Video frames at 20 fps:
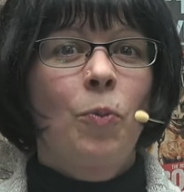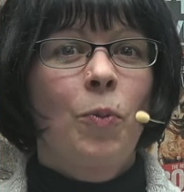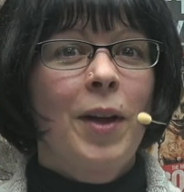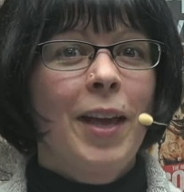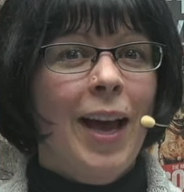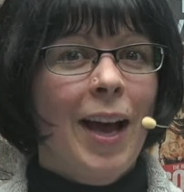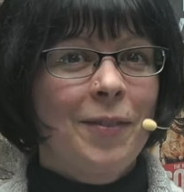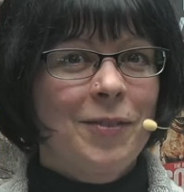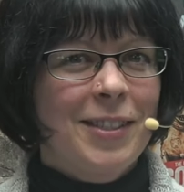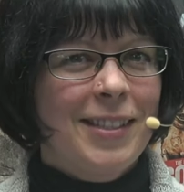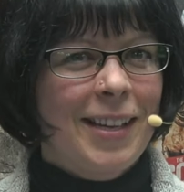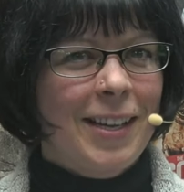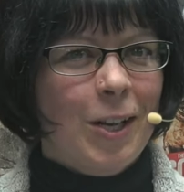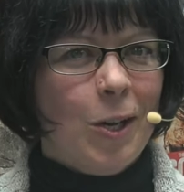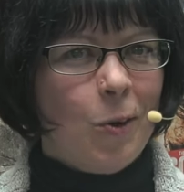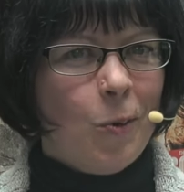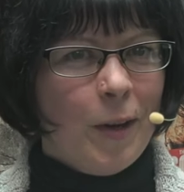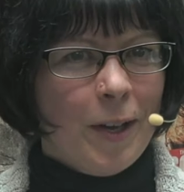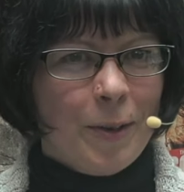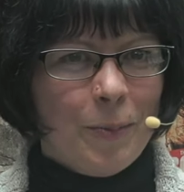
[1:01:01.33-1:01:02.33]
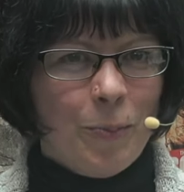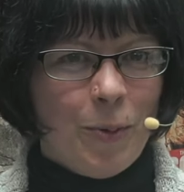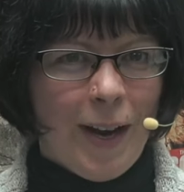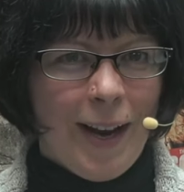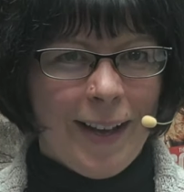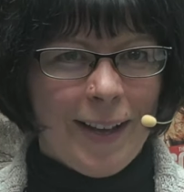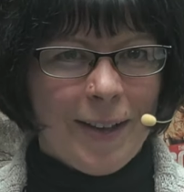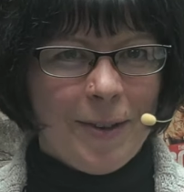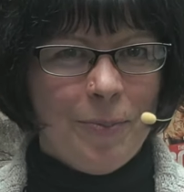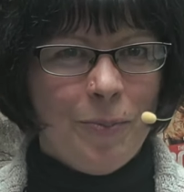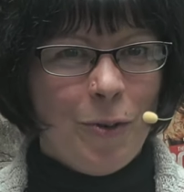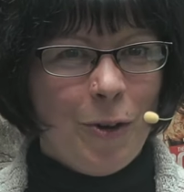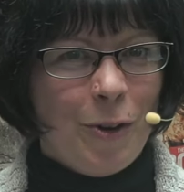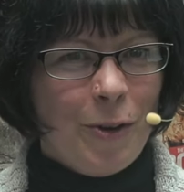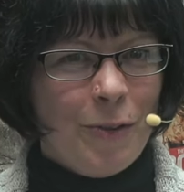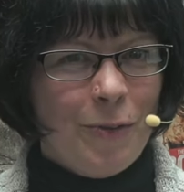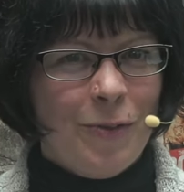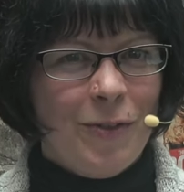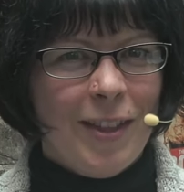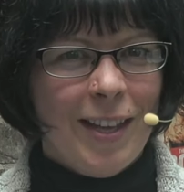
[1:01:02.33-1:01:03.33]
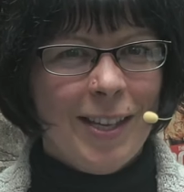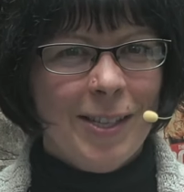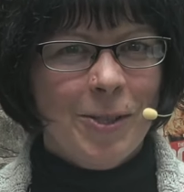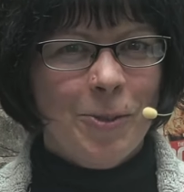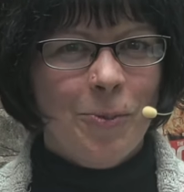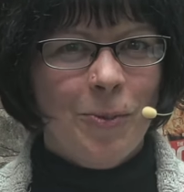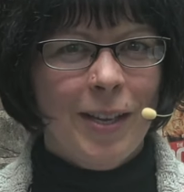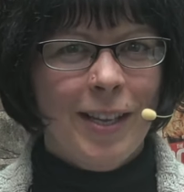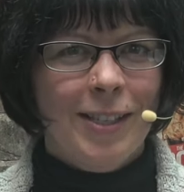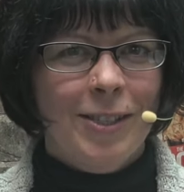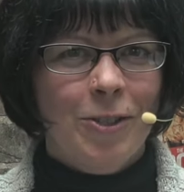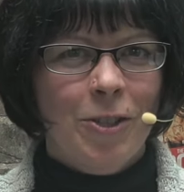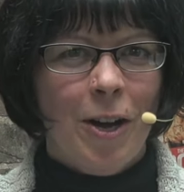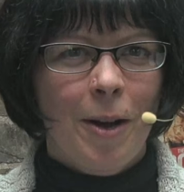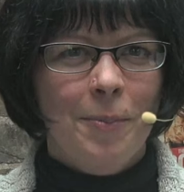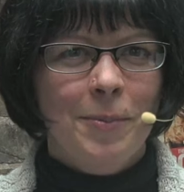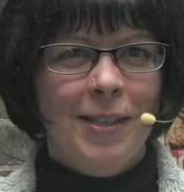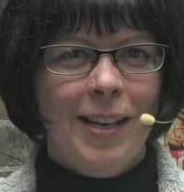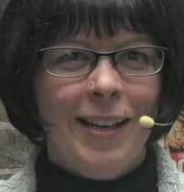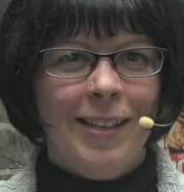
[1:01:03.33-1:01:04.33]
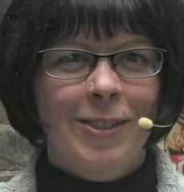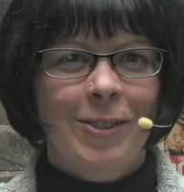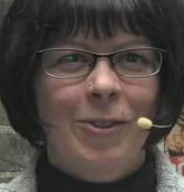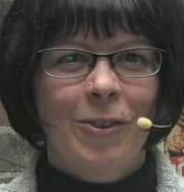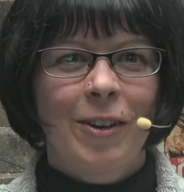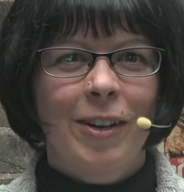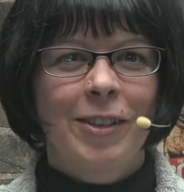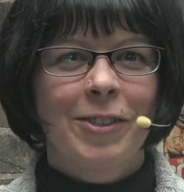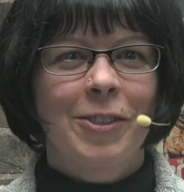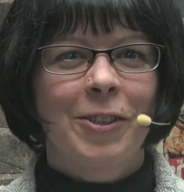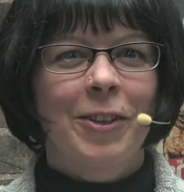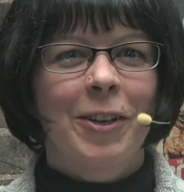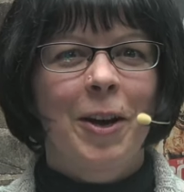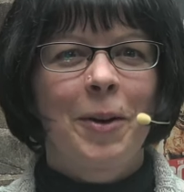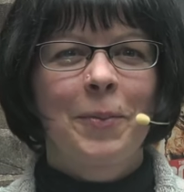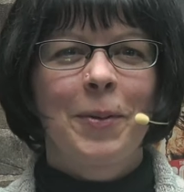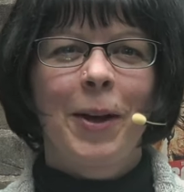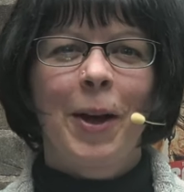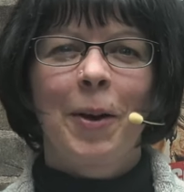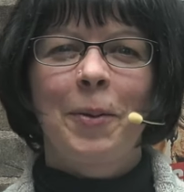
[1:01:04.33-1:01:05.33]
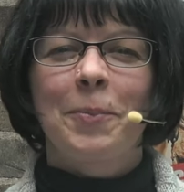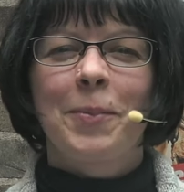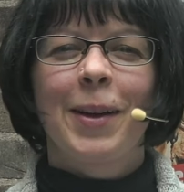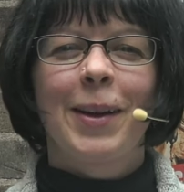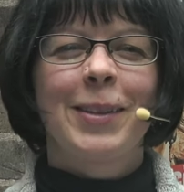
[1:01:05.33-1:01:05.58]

We have to take a quick break. More of this week's top tech stories are coming up.